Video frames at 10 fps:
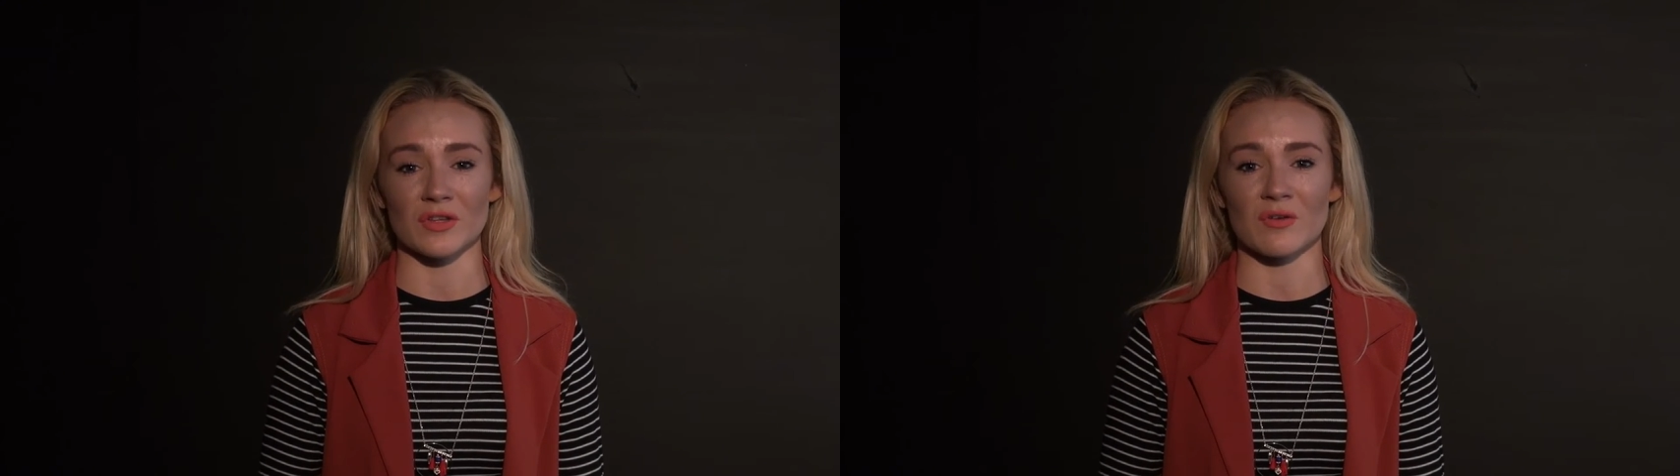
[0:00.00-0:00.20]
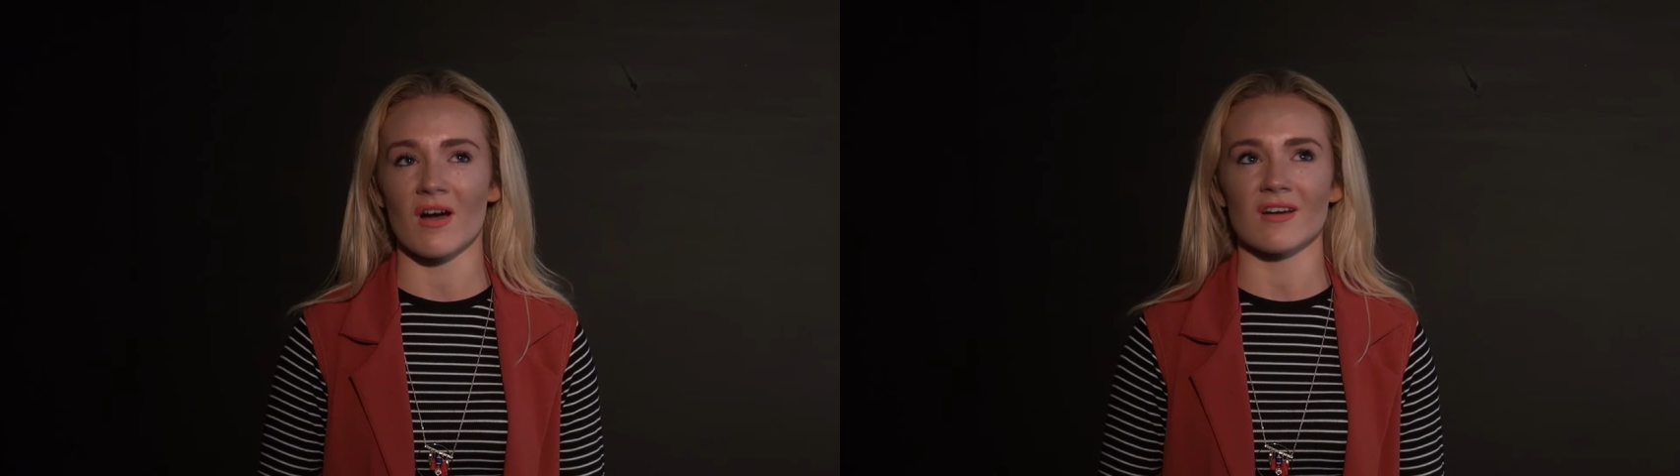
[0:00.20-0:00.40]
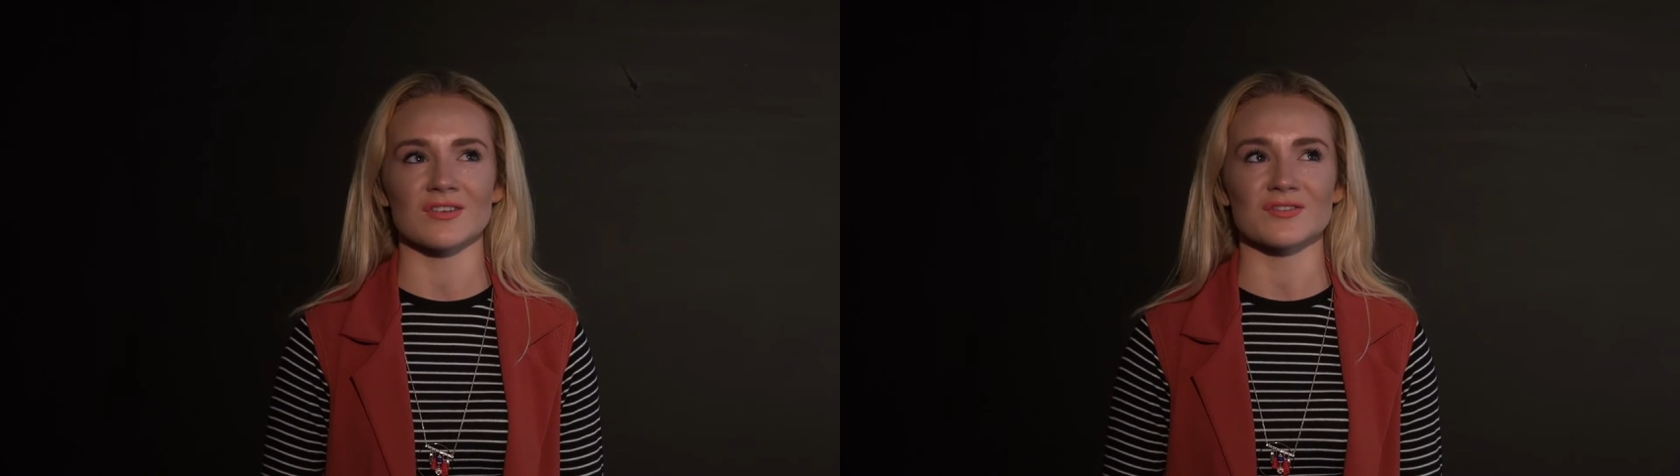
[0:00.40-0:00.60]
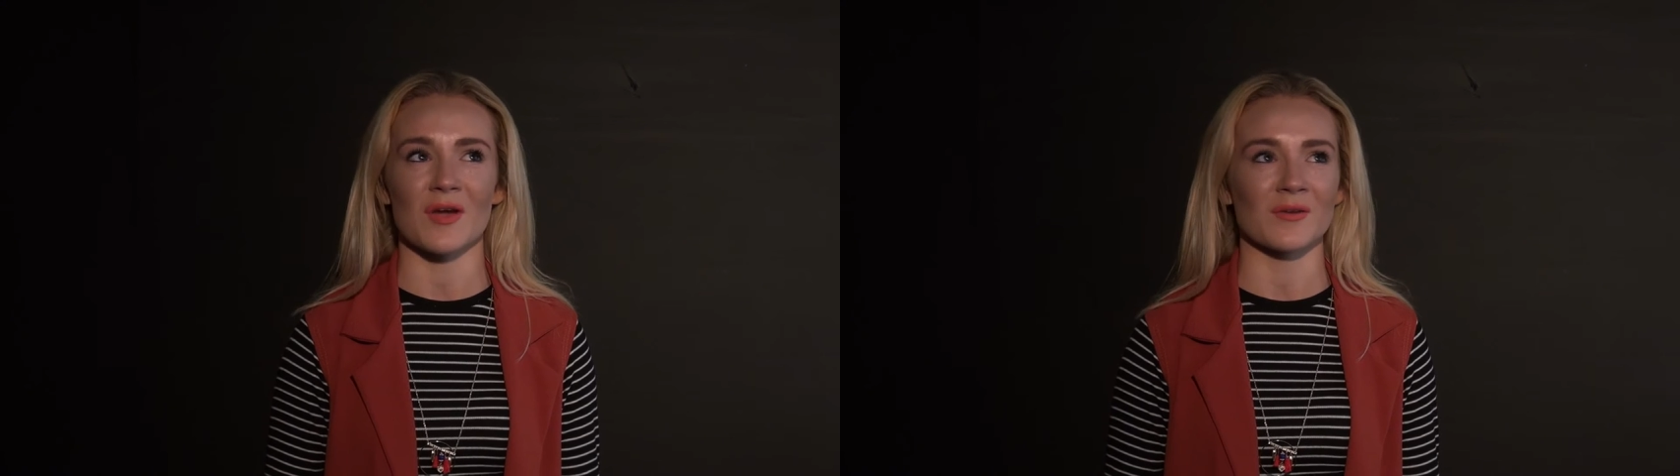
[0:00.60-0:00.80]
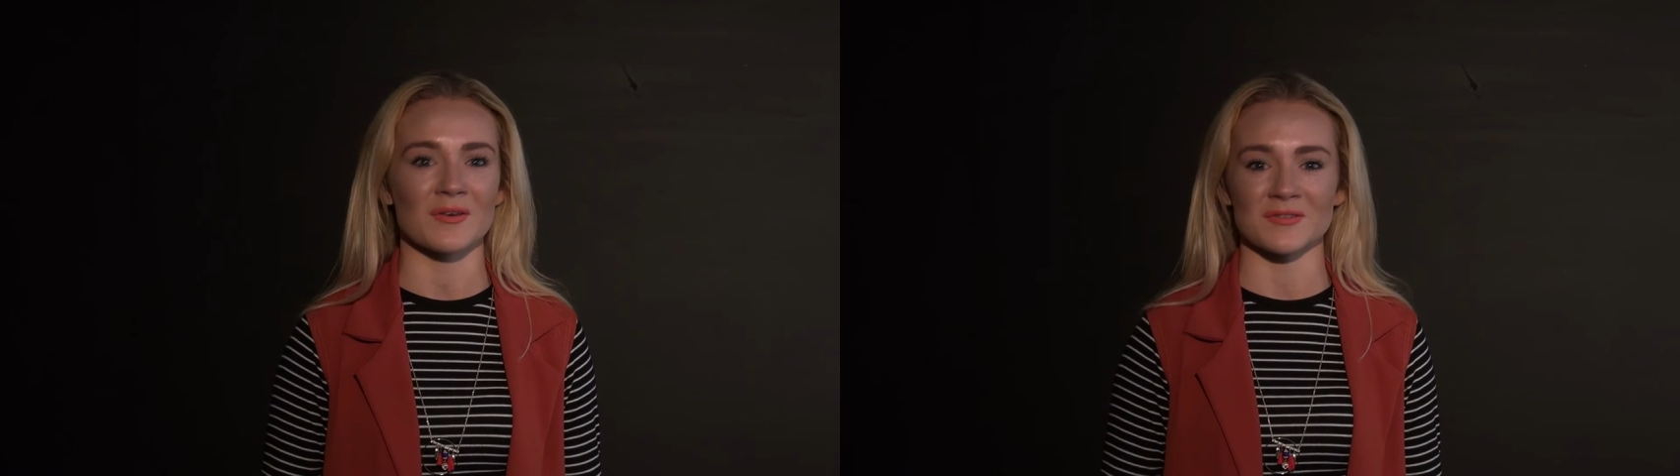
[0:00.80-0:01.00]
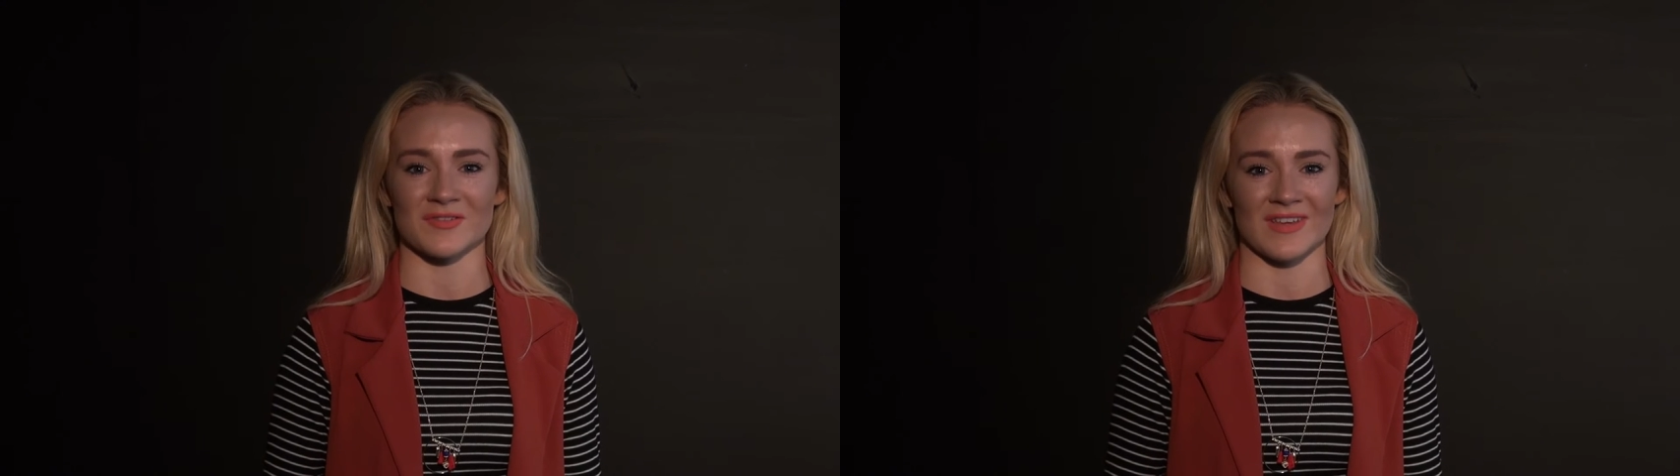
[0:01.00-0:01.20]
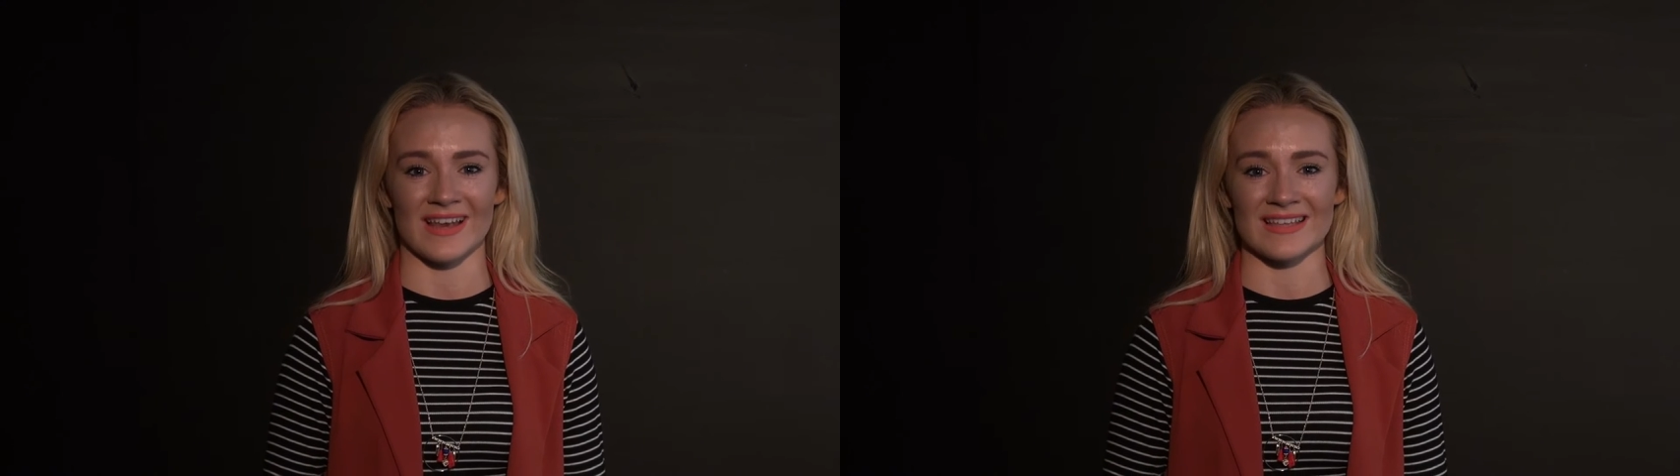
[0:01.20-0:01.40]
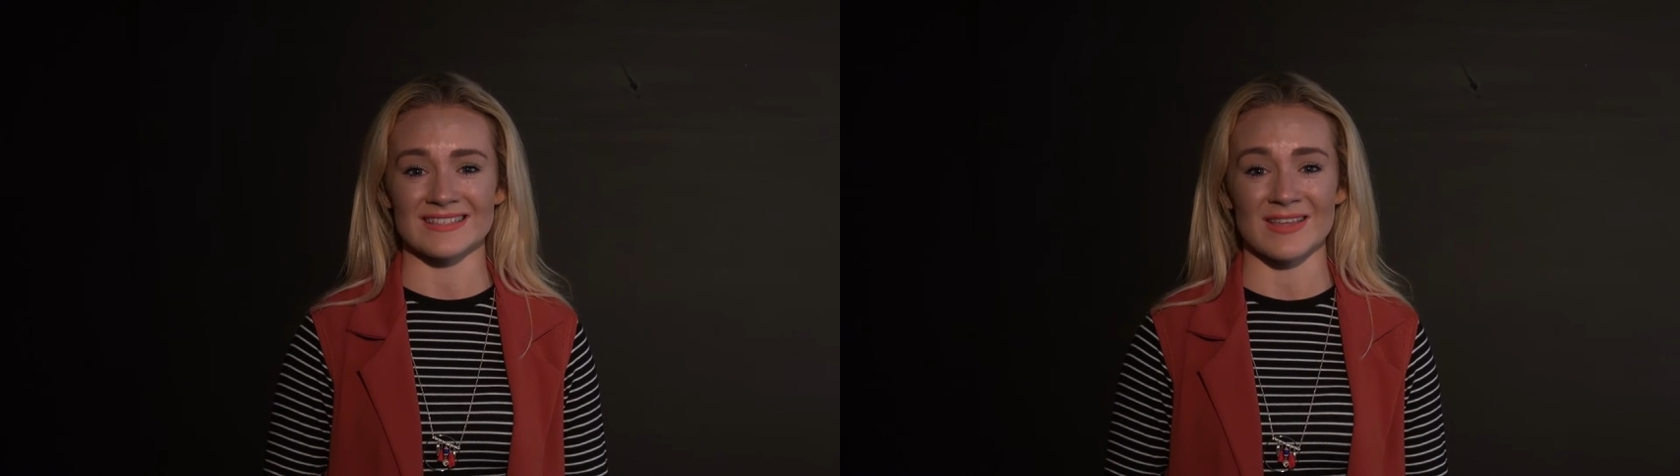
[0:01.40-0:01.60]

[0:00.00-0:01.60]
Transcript: You can't control those feelings.